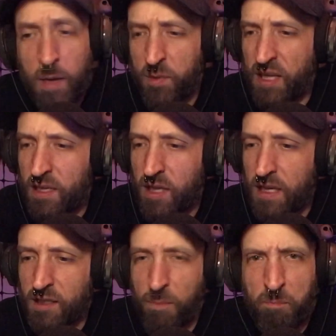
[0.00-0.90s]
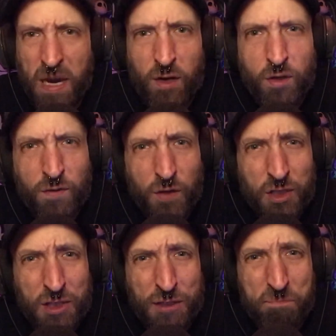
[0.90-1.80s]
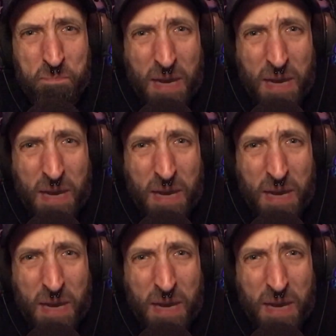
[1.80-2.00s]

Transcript: But then you get into Bears versus